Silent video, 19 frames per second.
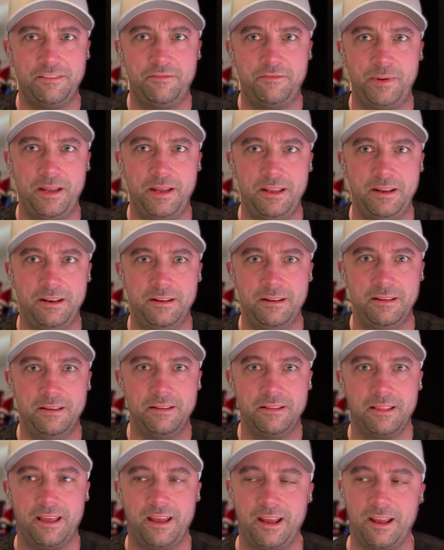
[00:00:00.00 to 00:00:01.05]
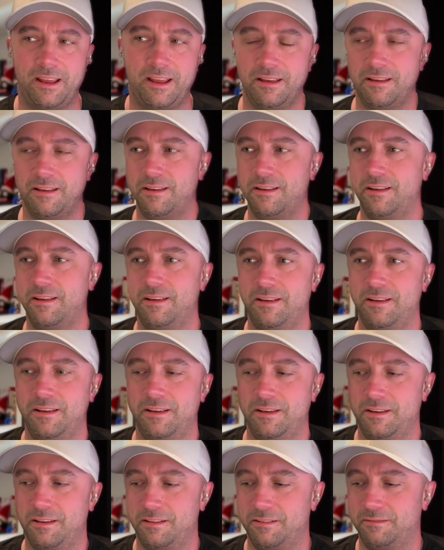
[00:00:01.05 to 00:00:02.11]
been, like,
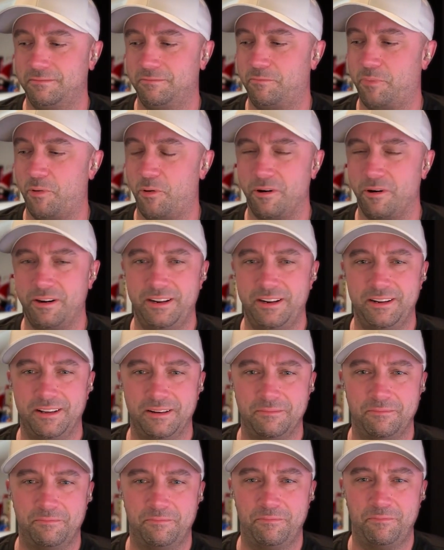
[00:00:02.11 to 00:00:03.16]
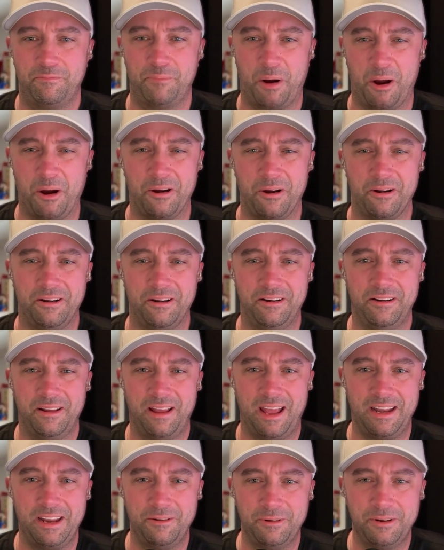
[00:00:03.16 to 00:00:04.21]
born in a barn,
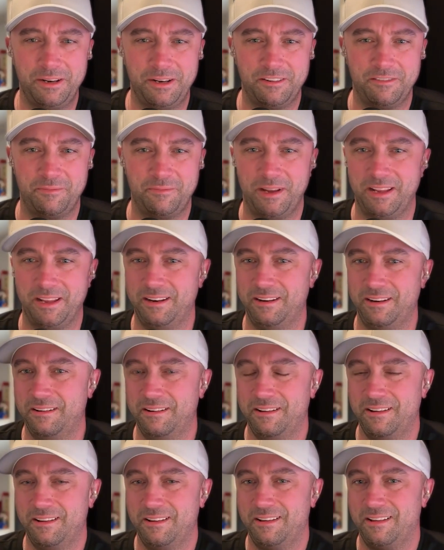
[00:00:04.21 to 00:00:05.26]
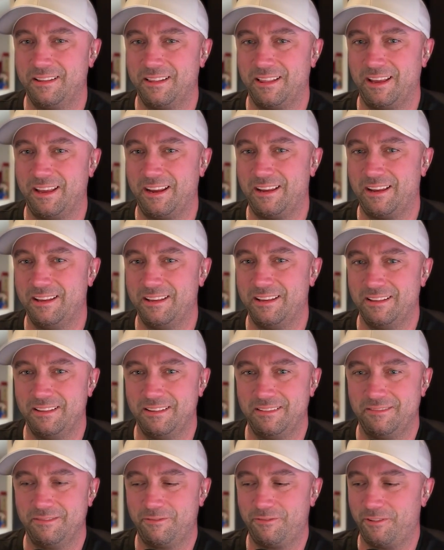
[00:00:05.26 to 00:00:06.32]
and he wouldn't have been, like,
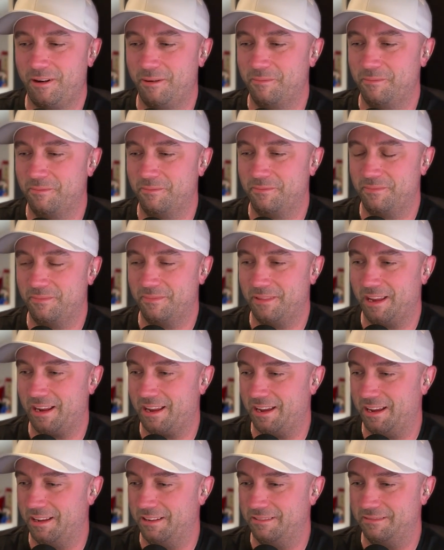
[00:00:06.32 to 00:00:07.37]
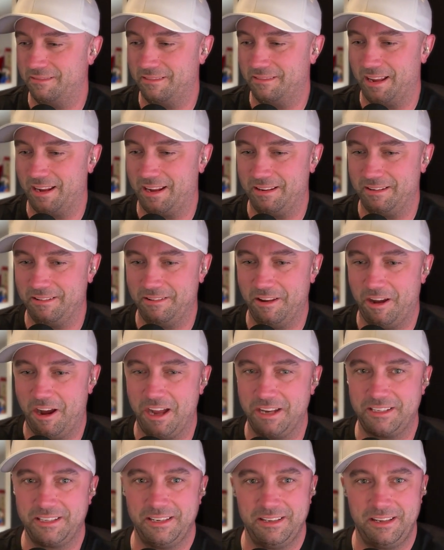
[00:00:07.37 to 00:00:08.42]
from, like,
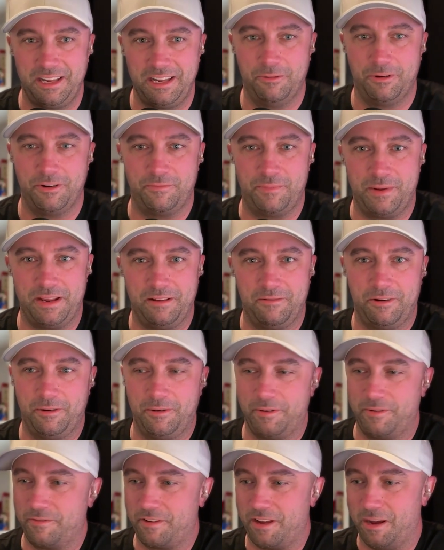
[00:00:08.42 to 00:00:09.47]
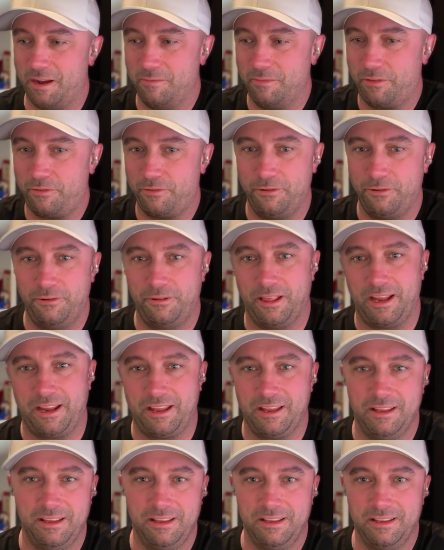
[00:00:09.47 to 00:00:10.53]
he would have come through,
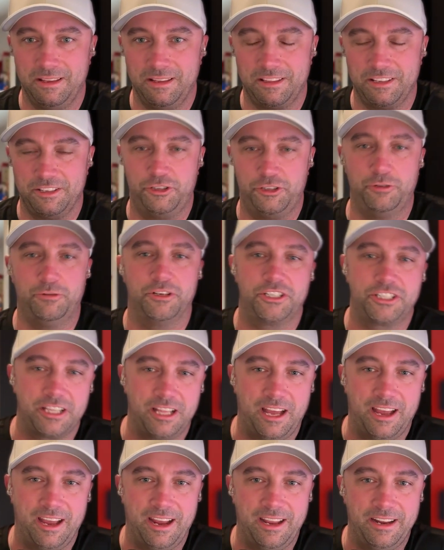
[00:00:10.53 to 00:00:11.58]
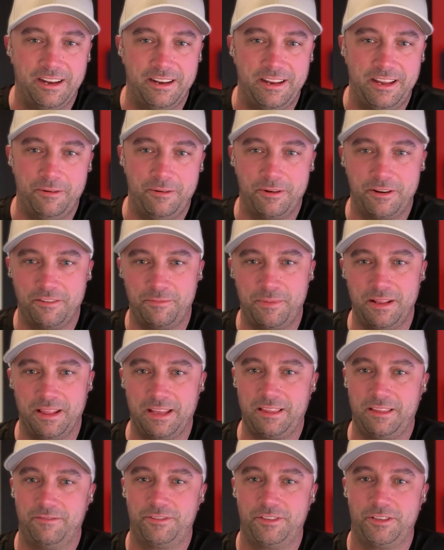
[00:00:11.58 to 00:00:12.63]
like, the Jewish line, and he would have been
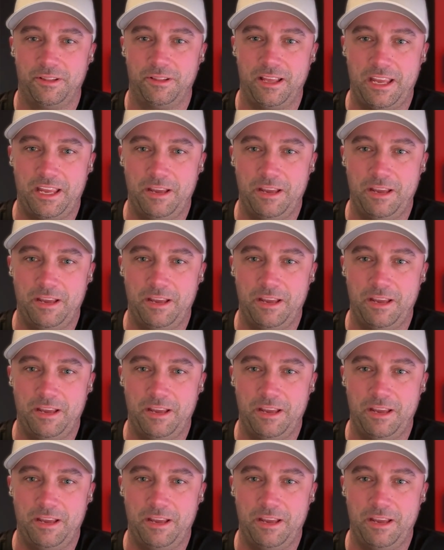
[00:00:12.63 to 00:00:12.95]
like he